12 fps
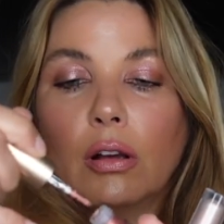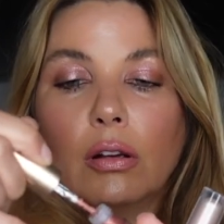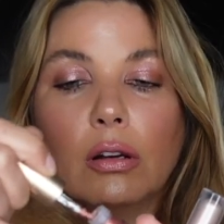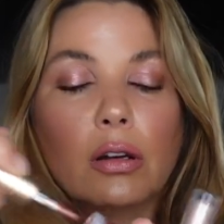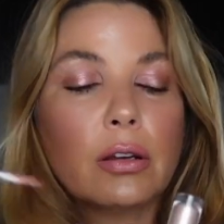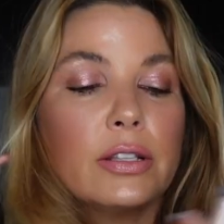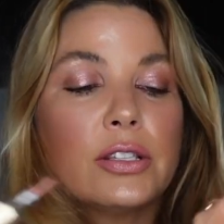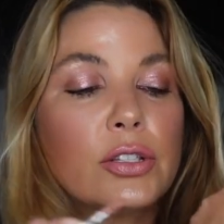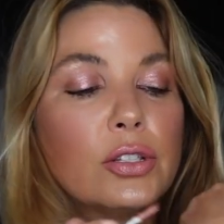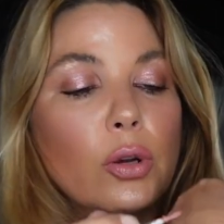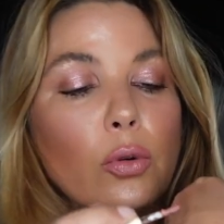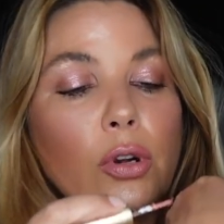Ugh, it's
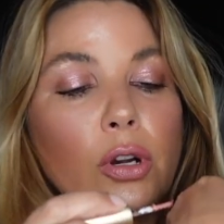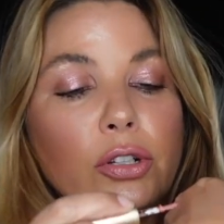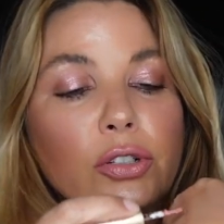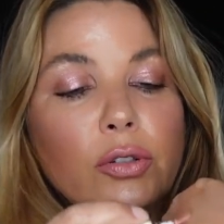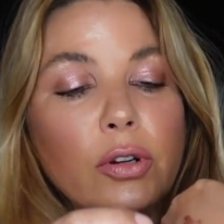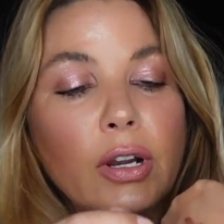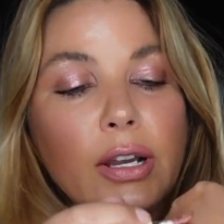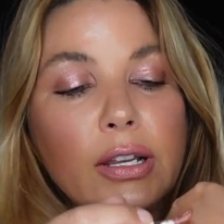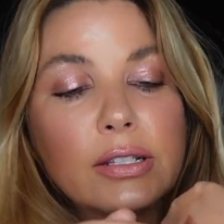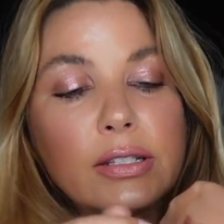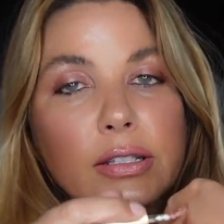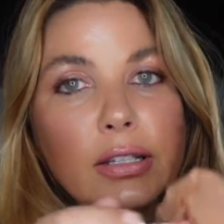so good, you
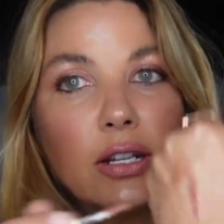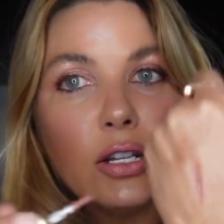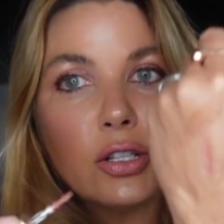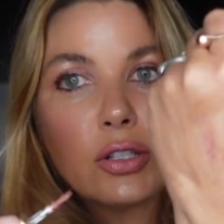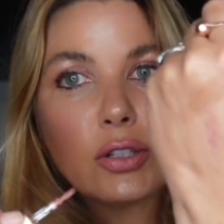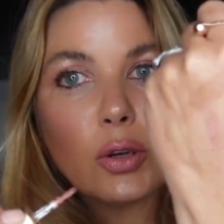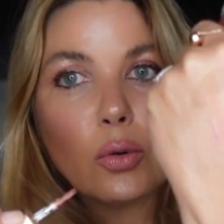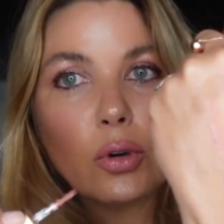guys. It is so